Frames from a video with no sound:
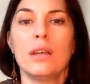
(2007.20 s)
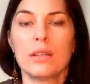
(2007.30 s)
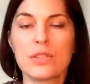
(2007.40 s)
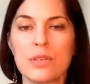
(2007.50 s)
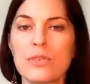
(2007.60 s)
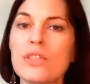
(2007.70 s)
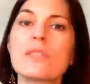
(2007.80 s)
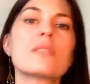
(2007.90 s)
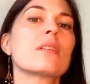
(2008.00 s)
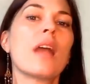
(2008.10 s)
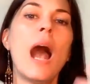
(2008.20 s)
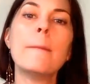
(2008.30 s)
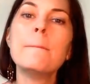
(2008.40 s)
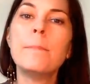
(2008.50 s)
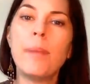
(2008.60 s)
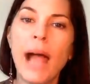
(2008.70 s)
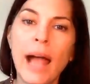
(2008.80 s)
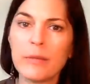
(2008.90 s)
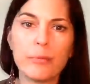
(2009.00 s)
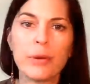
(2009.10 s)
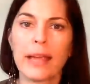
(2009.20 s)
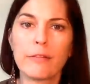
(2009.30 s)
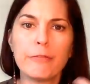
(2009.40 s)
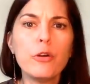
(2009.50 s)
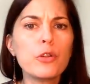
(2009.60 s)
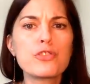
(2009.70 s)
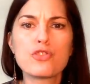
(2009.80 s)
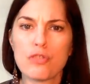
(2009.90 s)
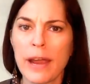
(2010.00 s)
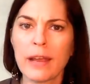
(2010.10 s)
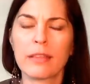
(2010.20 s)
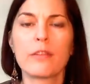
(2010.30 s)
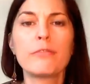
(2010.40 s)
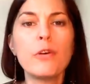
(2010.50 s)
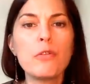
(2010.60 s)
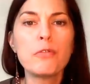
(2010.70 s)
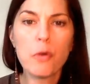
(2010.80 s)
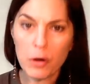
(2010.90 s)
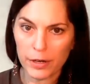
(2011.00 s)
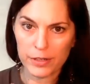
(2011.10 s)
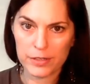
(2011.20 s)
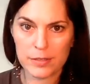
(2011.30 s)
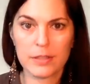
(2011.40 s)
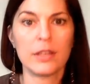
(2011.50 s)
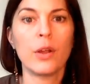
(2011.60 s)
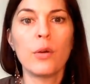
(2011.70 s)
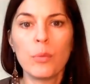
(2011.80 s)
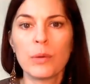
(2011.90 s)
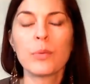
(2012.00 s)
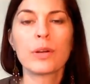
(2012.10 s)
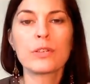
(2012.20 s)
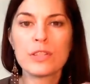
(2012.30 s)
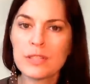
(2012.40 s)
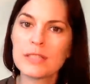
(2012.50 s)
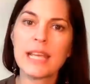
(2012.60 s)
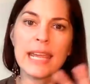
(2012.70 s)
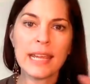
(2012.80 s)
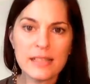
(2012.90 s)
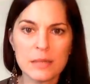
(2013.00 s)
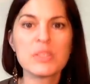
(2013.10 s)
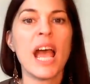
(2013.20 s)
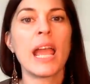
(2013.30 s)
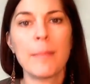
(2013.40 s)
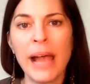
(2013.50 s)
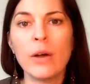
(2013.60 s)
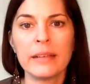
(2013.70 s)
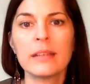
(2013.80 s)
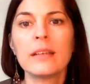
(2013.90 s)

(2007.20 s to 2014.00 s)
just come back with full strength and full force, when we're just taking some time out.